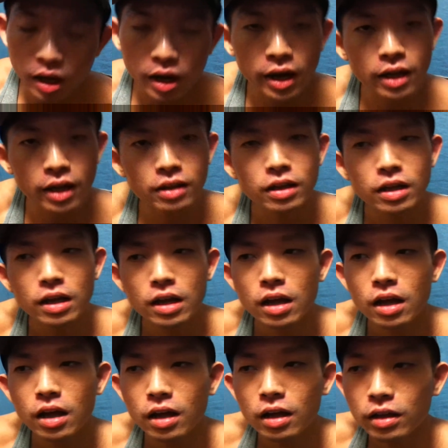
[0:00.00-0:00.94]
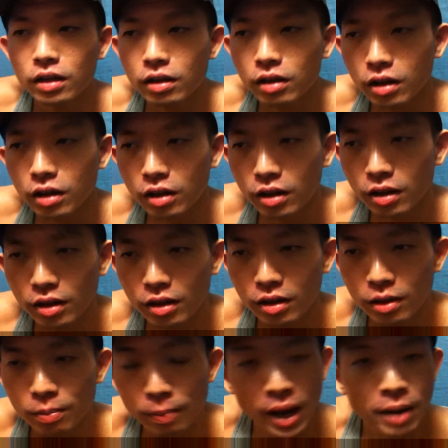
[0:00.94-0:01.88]
And
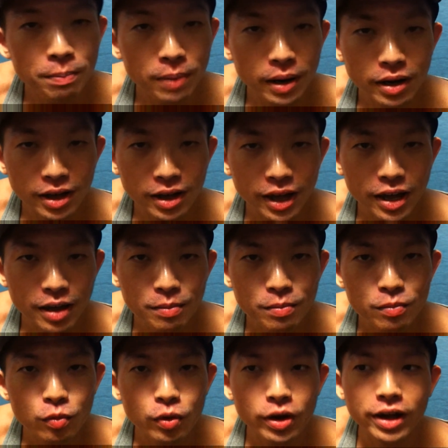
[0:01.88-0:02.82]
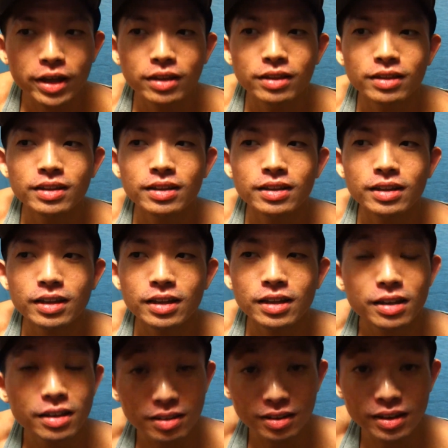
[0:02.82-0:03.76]
the bad part came when
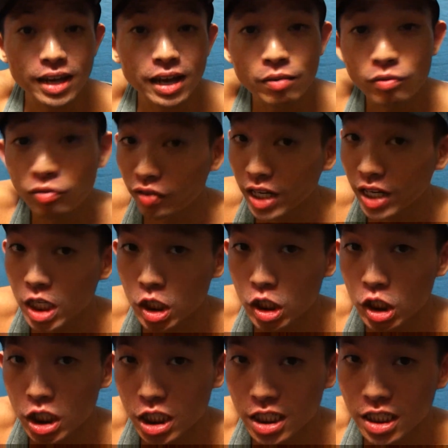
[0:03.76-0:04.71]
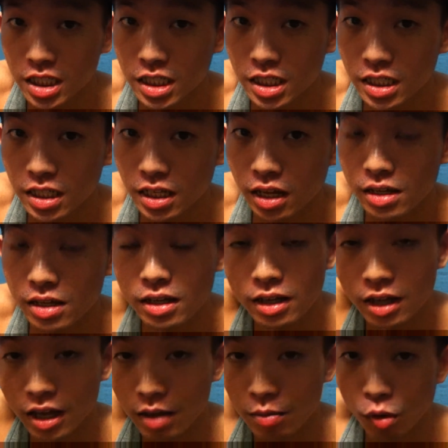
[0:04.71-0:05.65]
his game finished, and
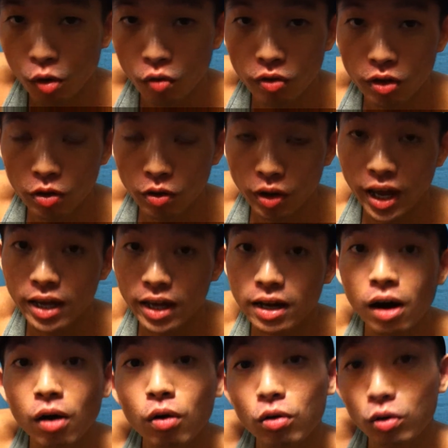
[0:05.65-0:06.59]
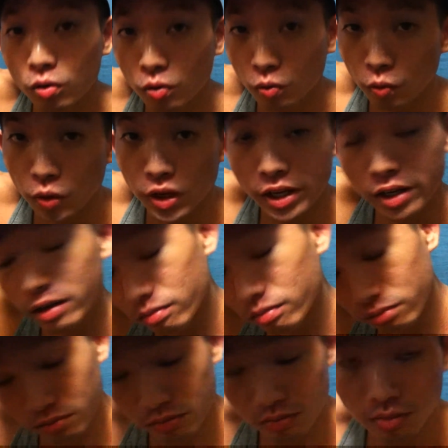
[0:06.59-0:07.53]
he came over to hang out with
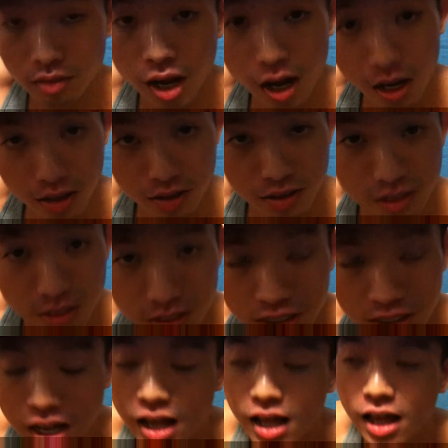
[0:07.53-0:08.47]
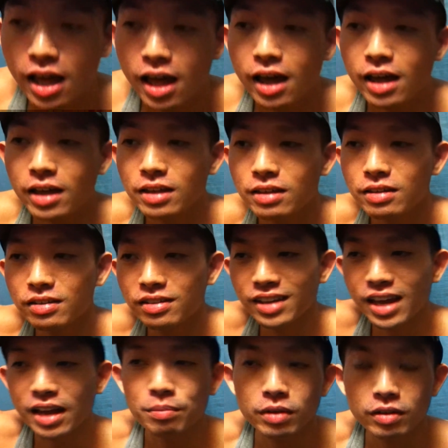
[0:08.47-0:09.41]
us, and he
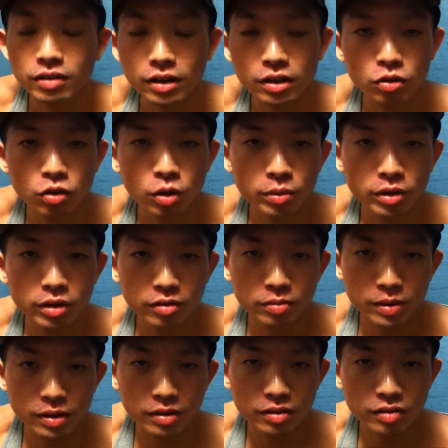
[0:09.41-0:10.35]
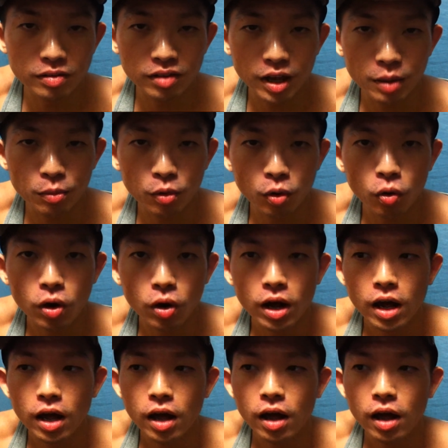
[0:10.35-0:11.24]
sat beside the Dominant Species table.